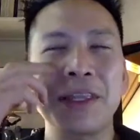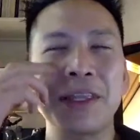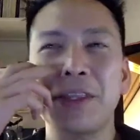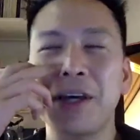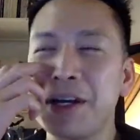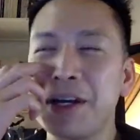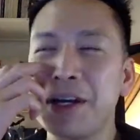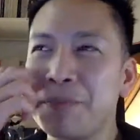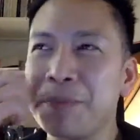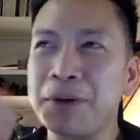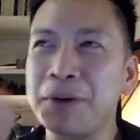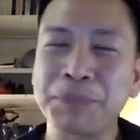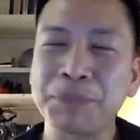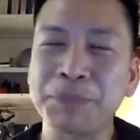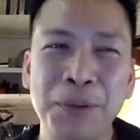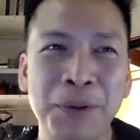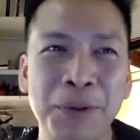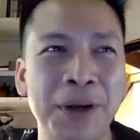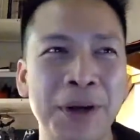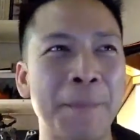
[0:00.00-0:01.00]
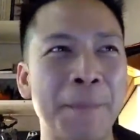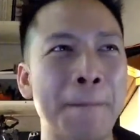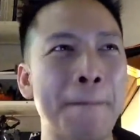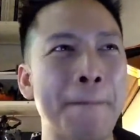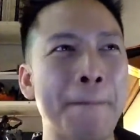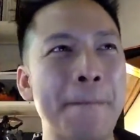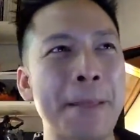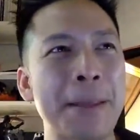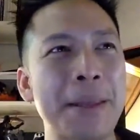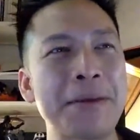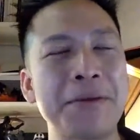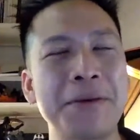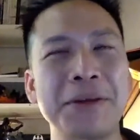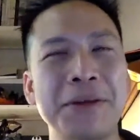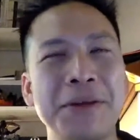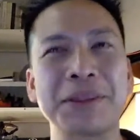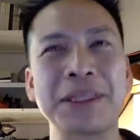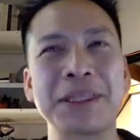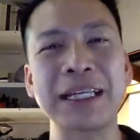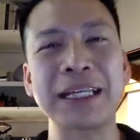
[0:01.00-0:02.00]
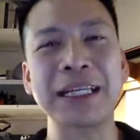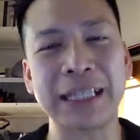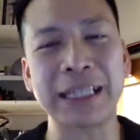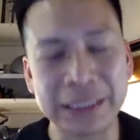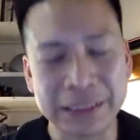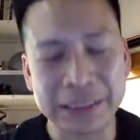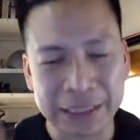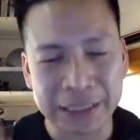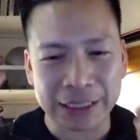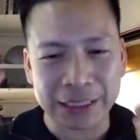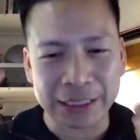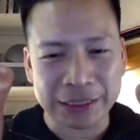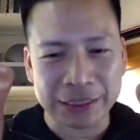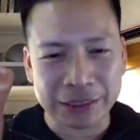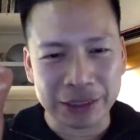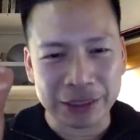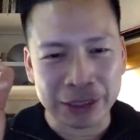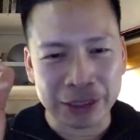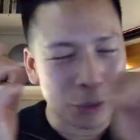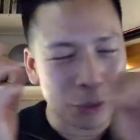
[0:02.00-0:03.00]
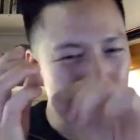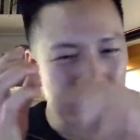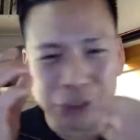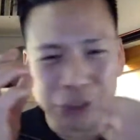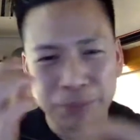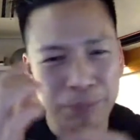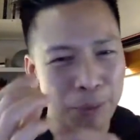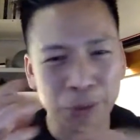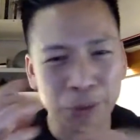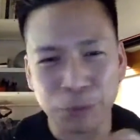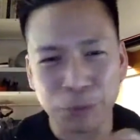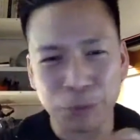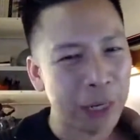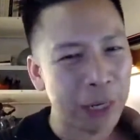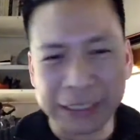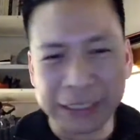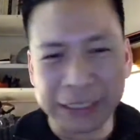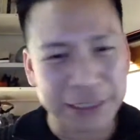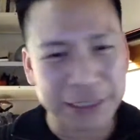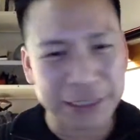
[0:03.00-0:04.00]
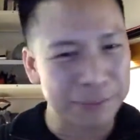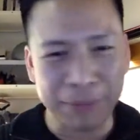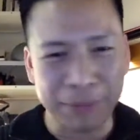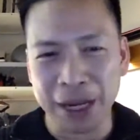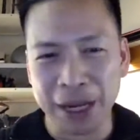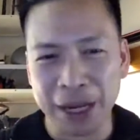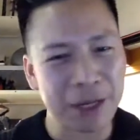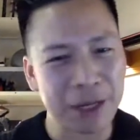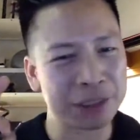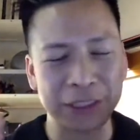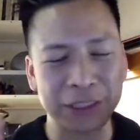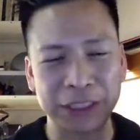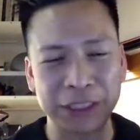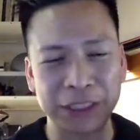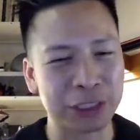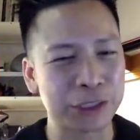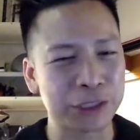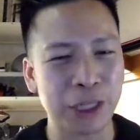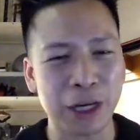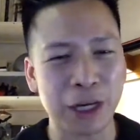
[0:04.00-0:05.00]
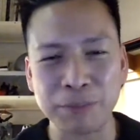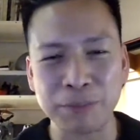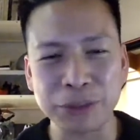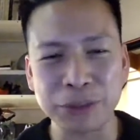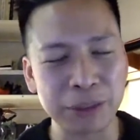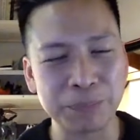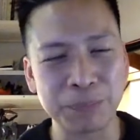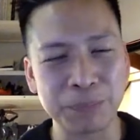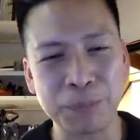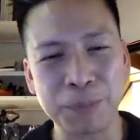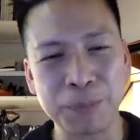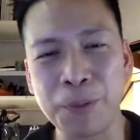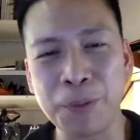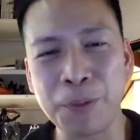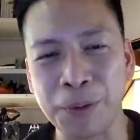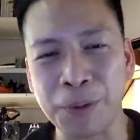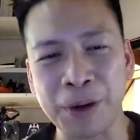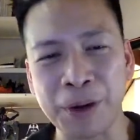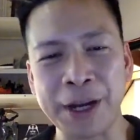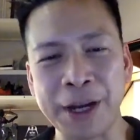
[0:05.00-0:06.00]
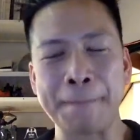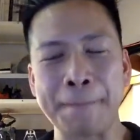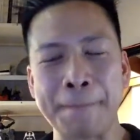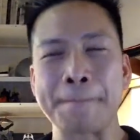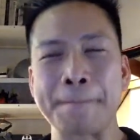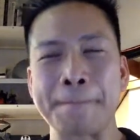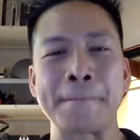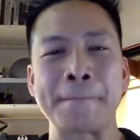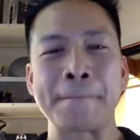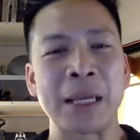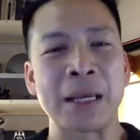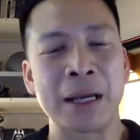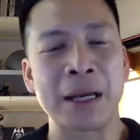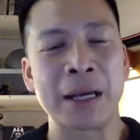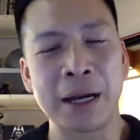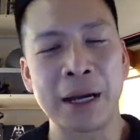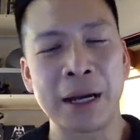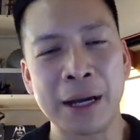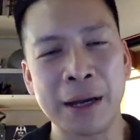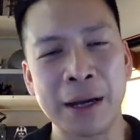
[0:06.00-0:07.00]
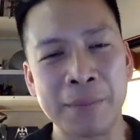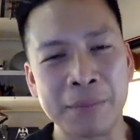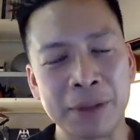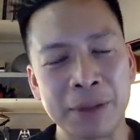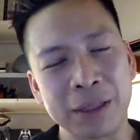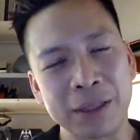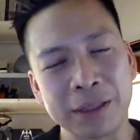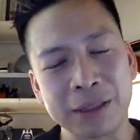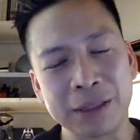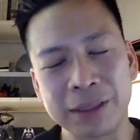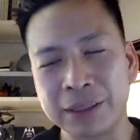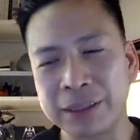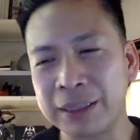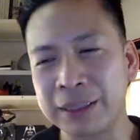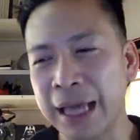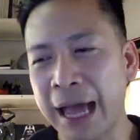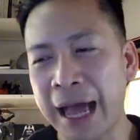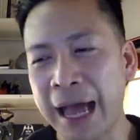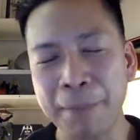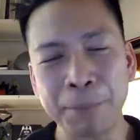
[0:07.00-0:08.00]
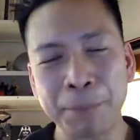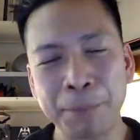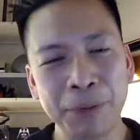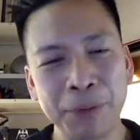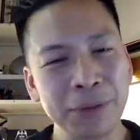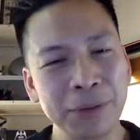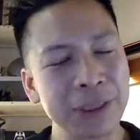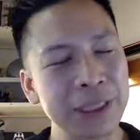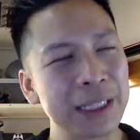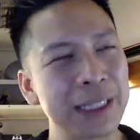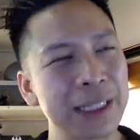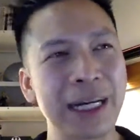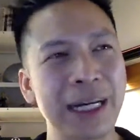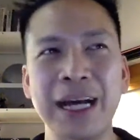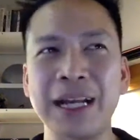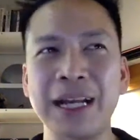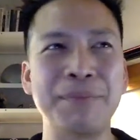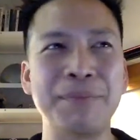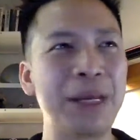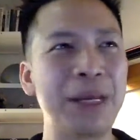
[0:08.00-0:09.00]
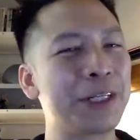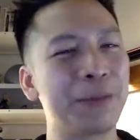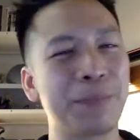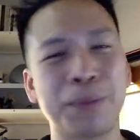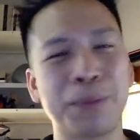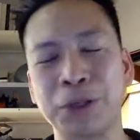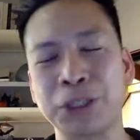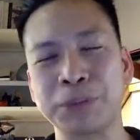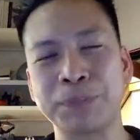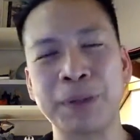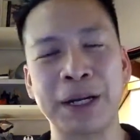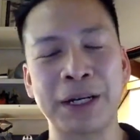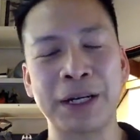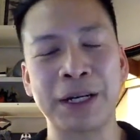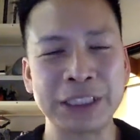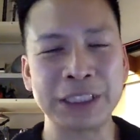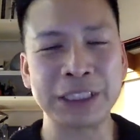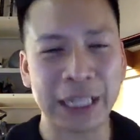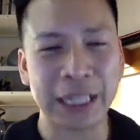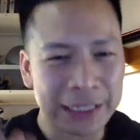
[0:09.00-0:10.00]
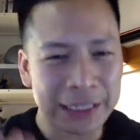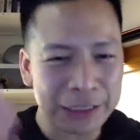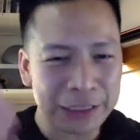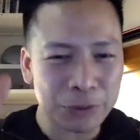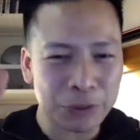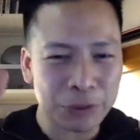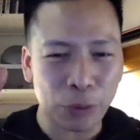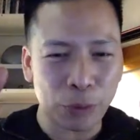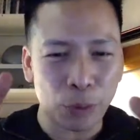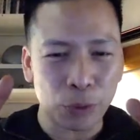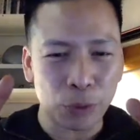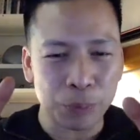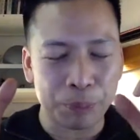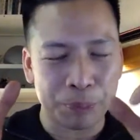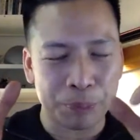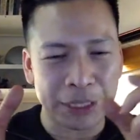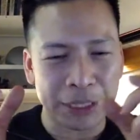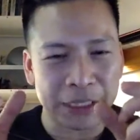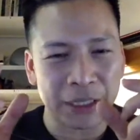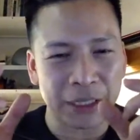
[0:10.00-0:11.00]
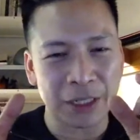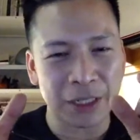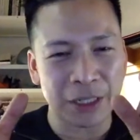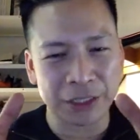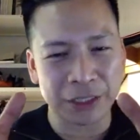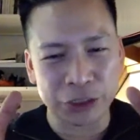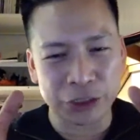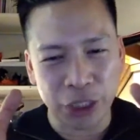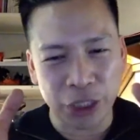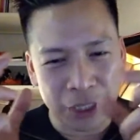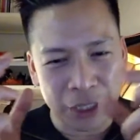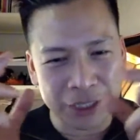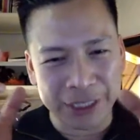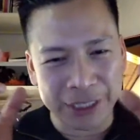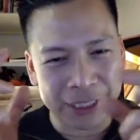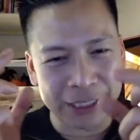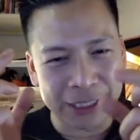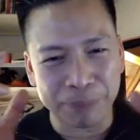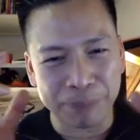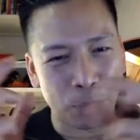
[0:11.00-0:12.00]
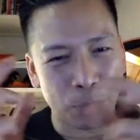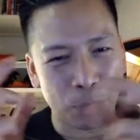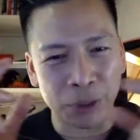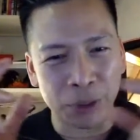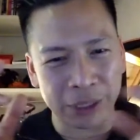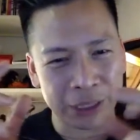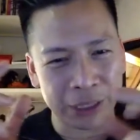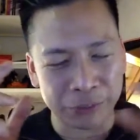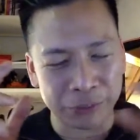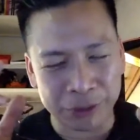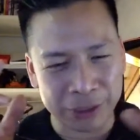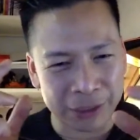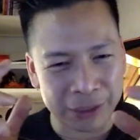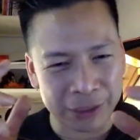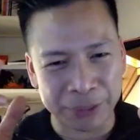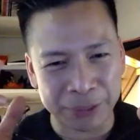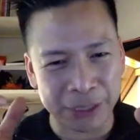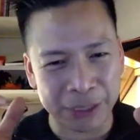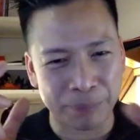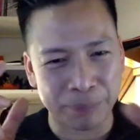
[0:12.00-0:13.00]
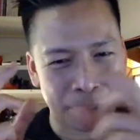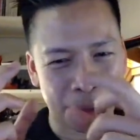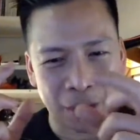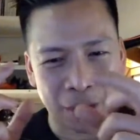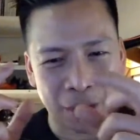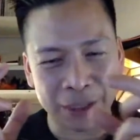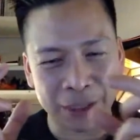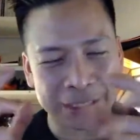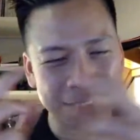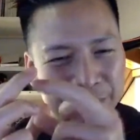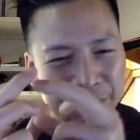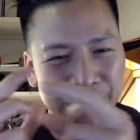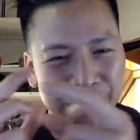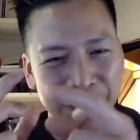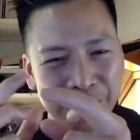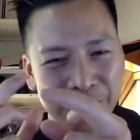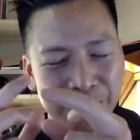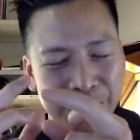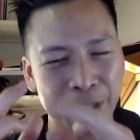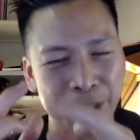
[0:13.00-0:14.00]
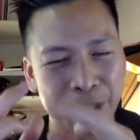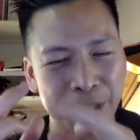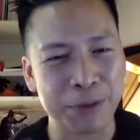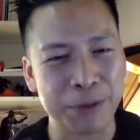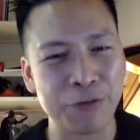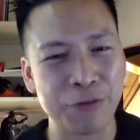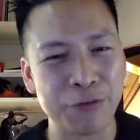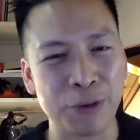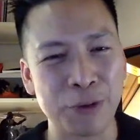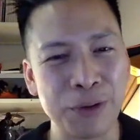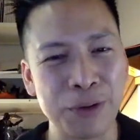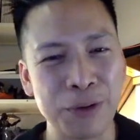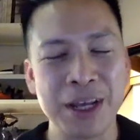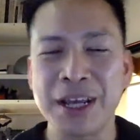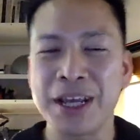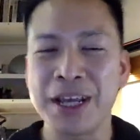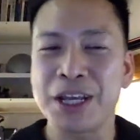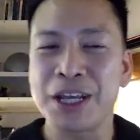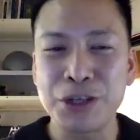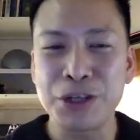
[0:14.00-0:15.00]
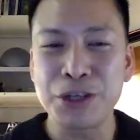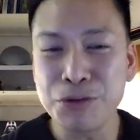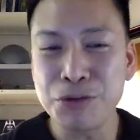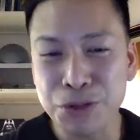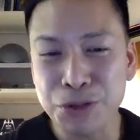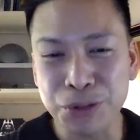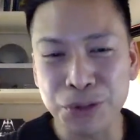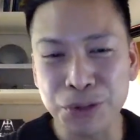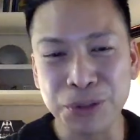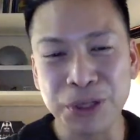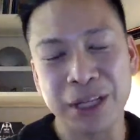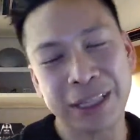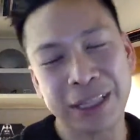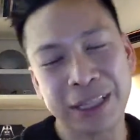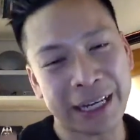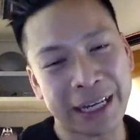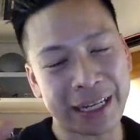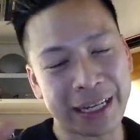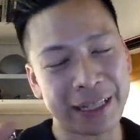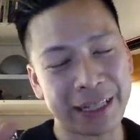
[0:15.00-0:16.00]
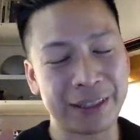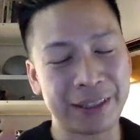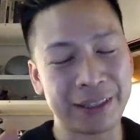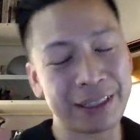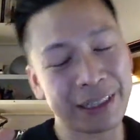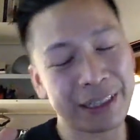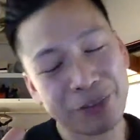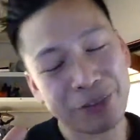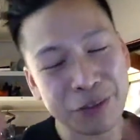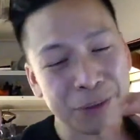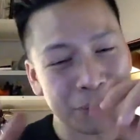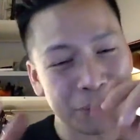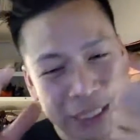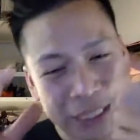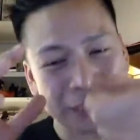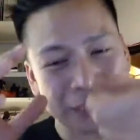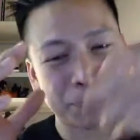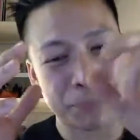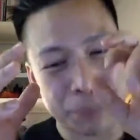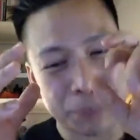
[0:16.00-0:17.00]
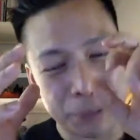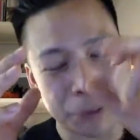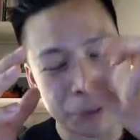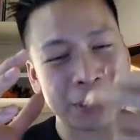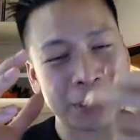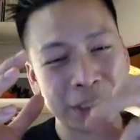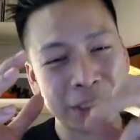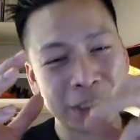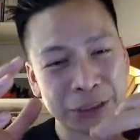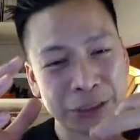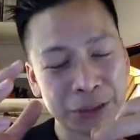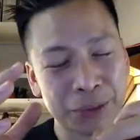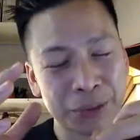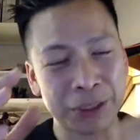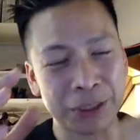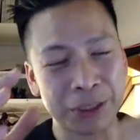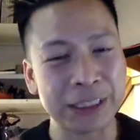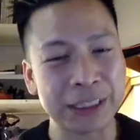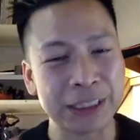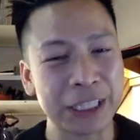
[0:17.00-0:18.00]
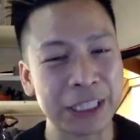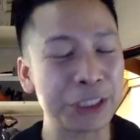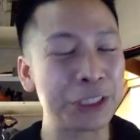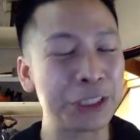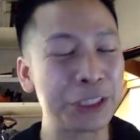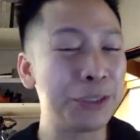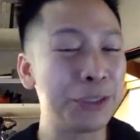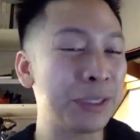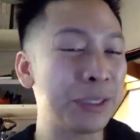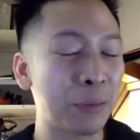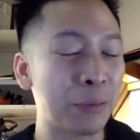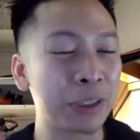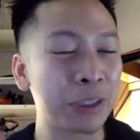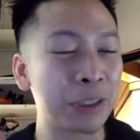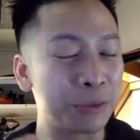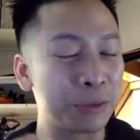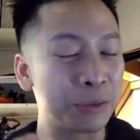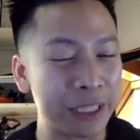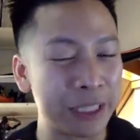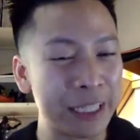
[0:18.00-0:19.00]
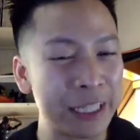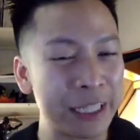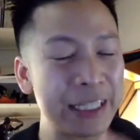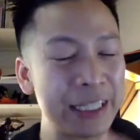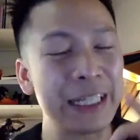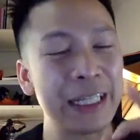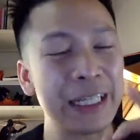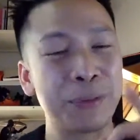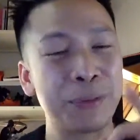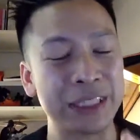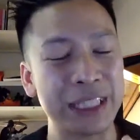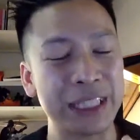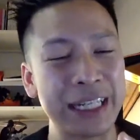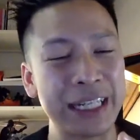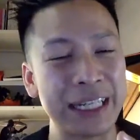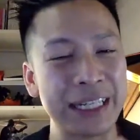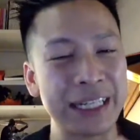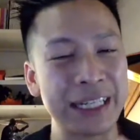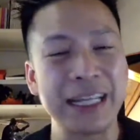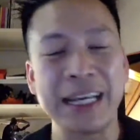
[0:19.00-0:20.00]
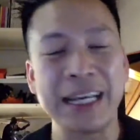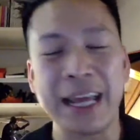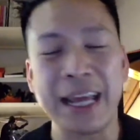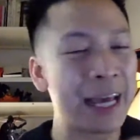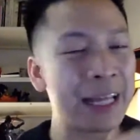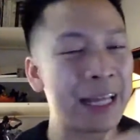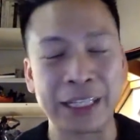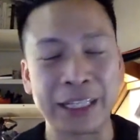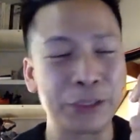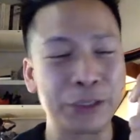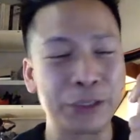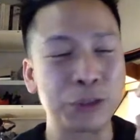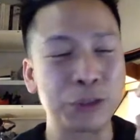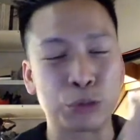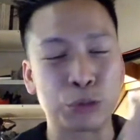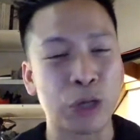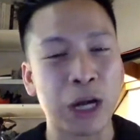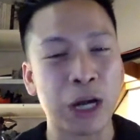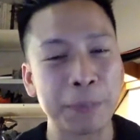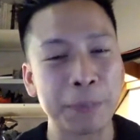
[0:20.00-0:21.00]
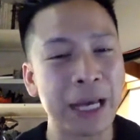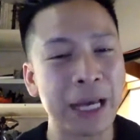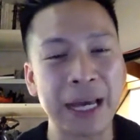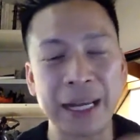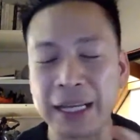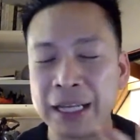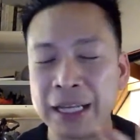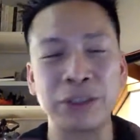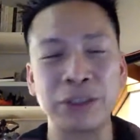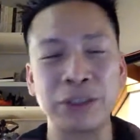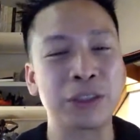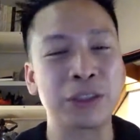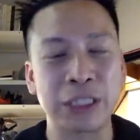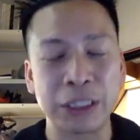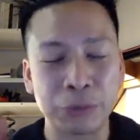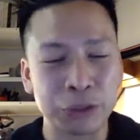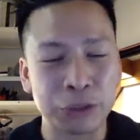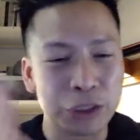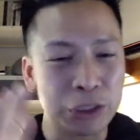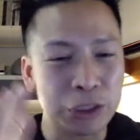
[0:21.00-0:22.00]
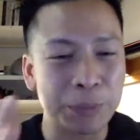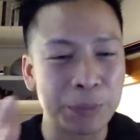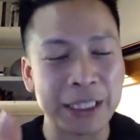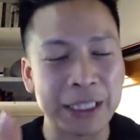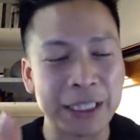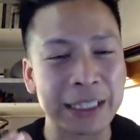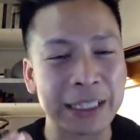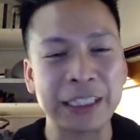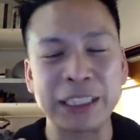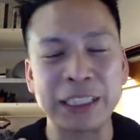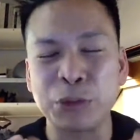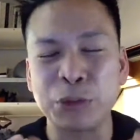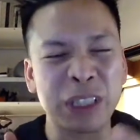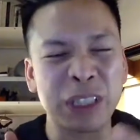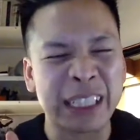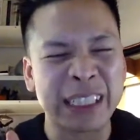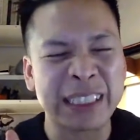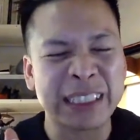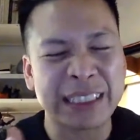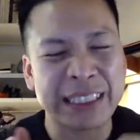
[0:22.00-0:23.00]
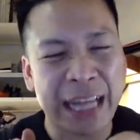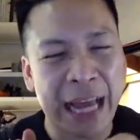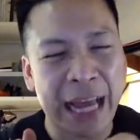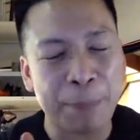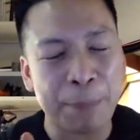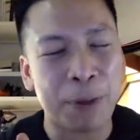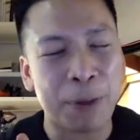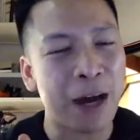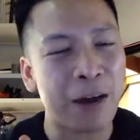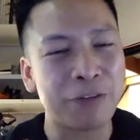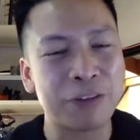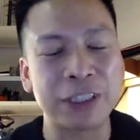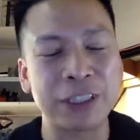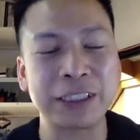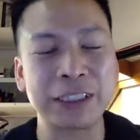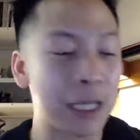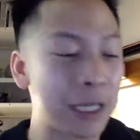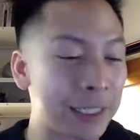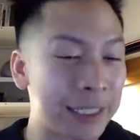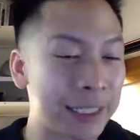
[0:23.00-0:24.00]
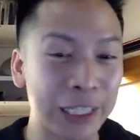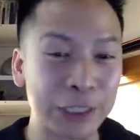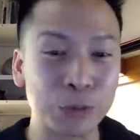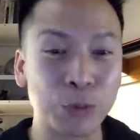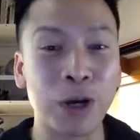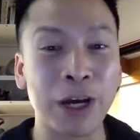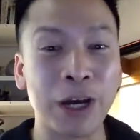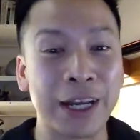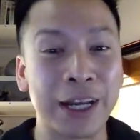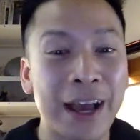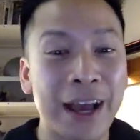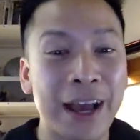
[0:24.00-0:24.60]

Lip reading: Thunderbolt port. You think that it's like it goes in both ways. Doesn't matter. It's like dumb simple port, right? Um, Apple, you gotta make your ports better. See, at least with the old big chunky port, like with the big bar that's stuck on the bottom of your phone, you knew that even though you had to put it in a certain orientation, you knew that once it was in, and like you could drop that and the thing would still be connected. You wouldn't like snap off things. Guess what?